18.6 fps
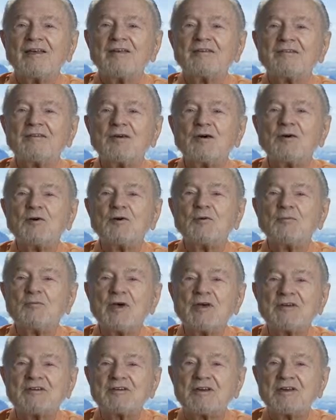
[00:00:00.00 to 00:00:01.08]
So
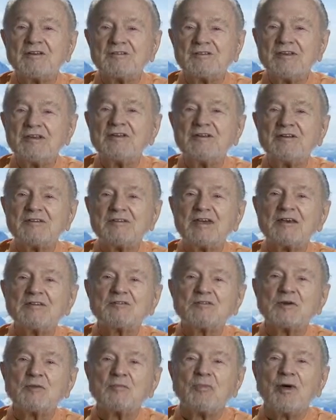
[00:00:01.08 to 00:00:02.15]
Master had seen his
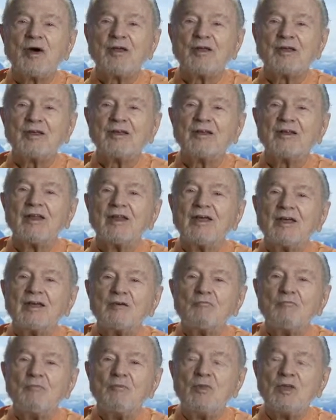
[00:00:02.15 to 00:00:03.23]
astral body, and
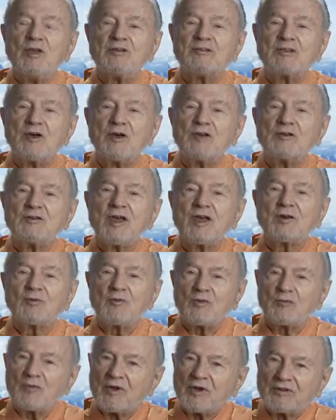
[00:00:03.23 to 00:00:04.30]
his contact
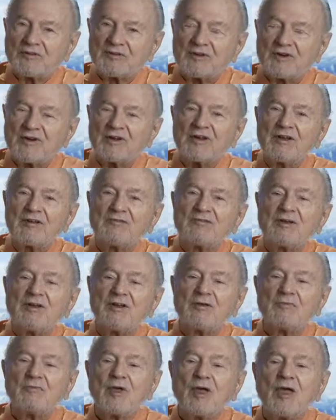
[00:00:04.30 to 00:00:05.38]
with Master had lifted
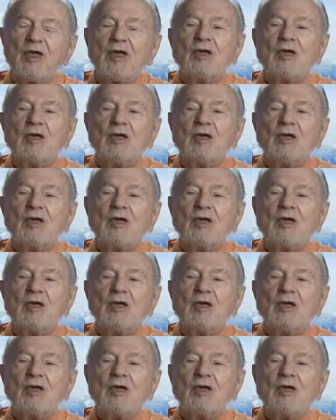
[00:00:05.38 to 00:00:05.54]
him.